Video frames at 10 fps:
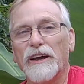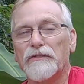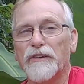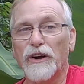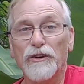If
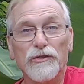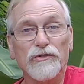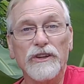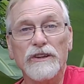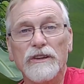they're
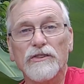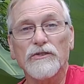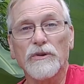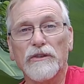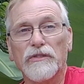interested in this
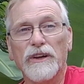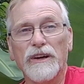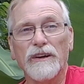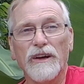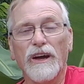sort of thing,